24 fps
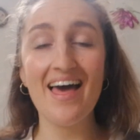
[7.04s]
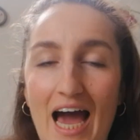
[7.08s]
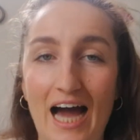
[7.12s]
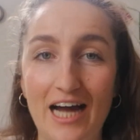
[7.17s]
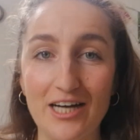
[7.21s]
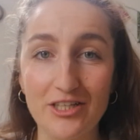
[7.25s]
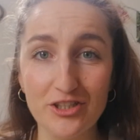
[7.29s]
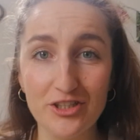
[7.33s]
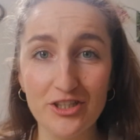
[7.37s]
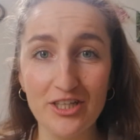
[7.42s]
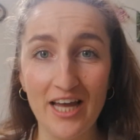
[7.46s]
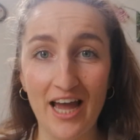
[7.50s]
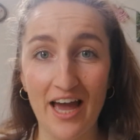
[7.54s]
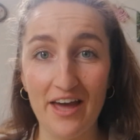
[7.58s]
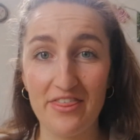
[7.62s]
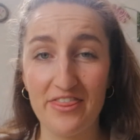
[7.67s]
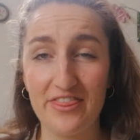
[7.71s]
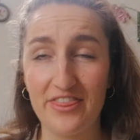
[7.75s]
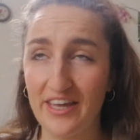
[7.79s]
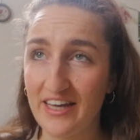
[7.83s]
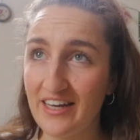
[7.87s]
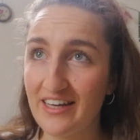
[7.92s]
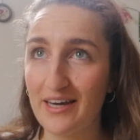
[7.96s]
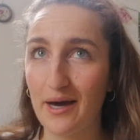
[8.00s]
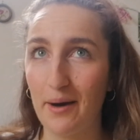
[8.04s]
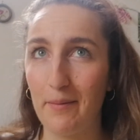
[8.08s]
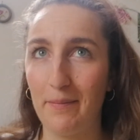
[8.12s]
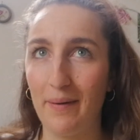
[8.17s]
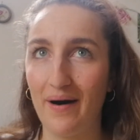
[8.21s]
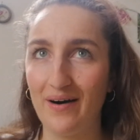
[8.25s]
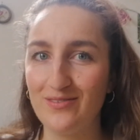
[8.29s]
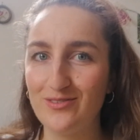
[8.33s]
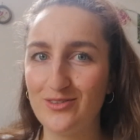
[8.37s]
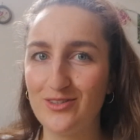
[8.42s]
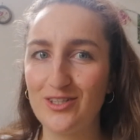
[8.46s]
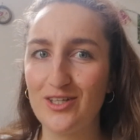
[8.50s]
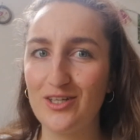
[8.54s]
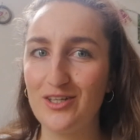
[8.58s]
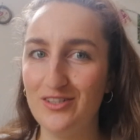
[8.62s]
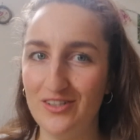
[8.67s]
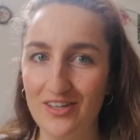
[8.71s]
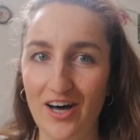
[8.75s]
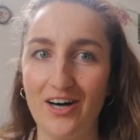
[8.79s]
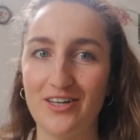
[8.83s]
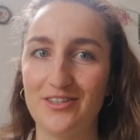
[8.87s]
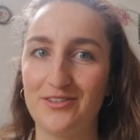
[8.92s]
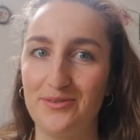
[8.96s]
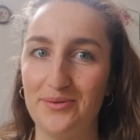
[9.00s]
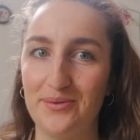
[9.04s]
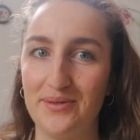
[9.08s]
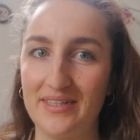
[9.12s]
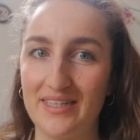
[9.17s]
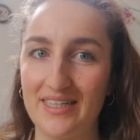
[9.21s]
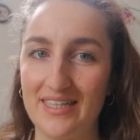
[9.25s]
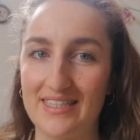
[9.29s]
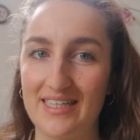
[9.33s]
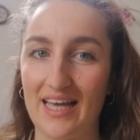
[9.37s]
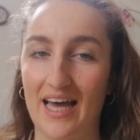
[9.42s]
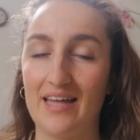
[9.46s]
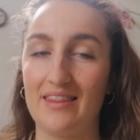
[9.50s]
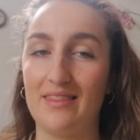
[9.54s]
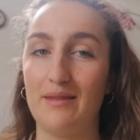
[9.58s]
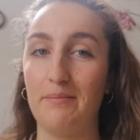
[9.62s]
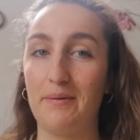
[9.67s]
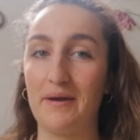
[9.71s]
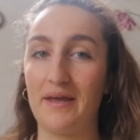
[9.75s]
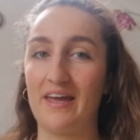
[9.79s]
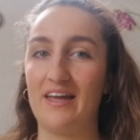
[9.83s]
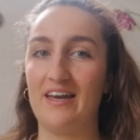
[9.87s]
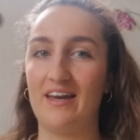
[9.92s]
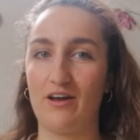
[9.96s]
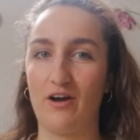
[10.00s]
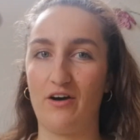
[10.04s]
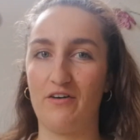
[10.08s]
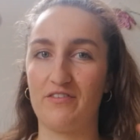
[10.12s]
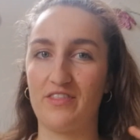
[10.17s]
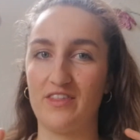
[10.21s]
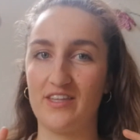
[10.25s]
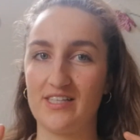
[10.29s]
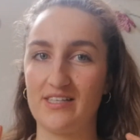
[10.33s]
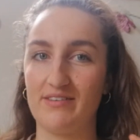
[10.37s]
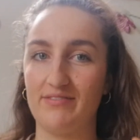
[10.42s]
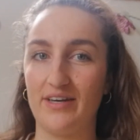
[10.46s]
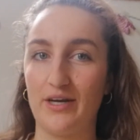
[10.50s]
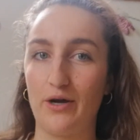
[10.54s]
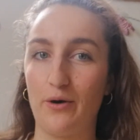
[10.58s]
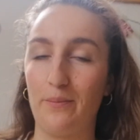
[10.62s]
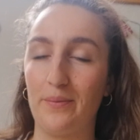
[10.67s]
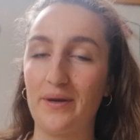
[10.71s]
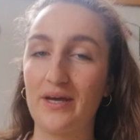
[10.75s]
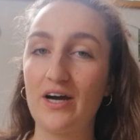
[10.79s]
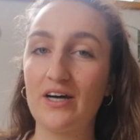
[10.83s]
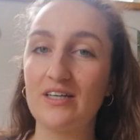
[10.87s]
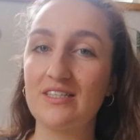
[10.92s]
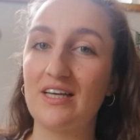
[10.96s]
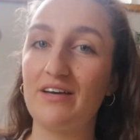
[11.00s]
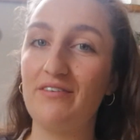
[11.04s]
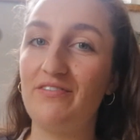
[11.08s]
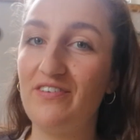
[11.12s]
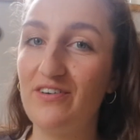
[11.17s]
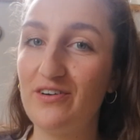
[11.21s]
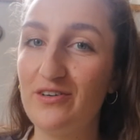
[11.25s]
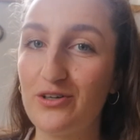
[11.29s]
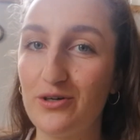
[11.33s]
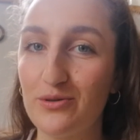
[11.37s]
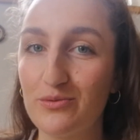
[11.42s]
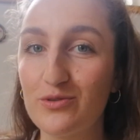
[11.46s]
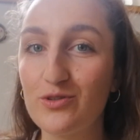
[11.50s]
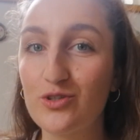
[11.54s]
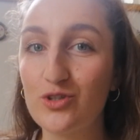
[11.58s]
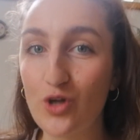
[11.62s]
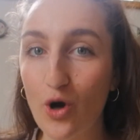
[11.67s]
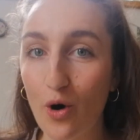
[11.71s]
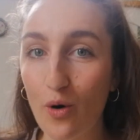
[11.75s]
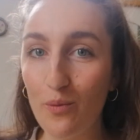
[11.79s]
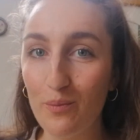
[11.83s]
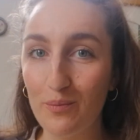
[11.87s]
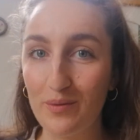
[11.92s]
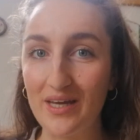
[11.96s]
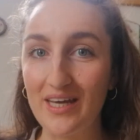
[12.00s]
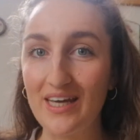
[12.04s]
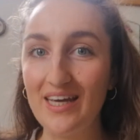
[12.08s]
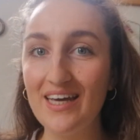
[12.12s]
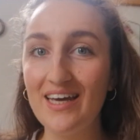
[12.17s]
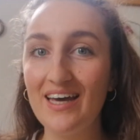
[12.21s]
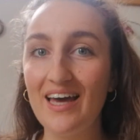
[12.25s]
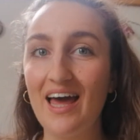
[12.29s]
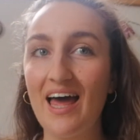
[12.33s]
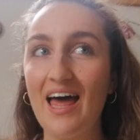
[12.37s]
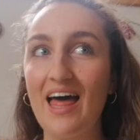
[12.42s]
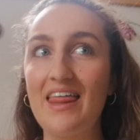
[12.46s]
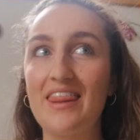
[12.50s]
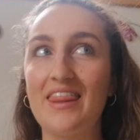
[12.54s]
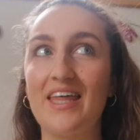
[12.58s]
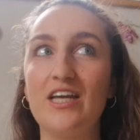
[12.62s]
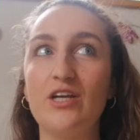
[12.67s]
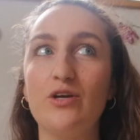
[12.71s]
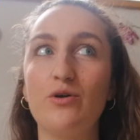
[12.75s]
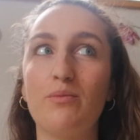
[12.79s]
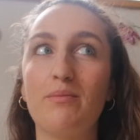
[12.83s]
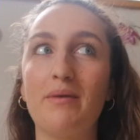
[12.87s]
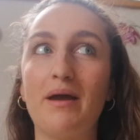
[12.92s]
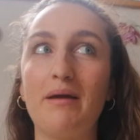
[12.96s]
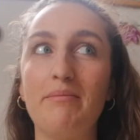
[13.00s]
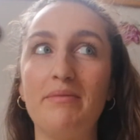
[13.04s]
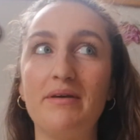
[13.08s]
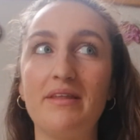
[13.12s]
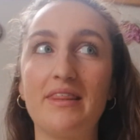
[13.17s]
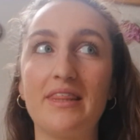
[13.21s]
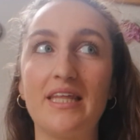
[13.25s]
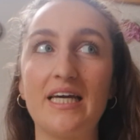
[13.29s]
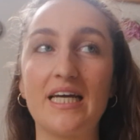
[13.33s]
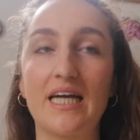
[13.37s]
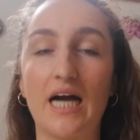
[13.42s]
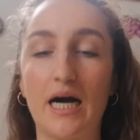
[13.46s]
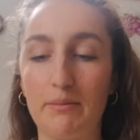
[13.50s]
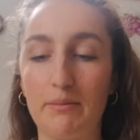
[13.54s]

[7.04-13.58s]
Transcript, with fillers: Actually, I think about not doing this at the beginning of this video because if you don't know me, then you maybe think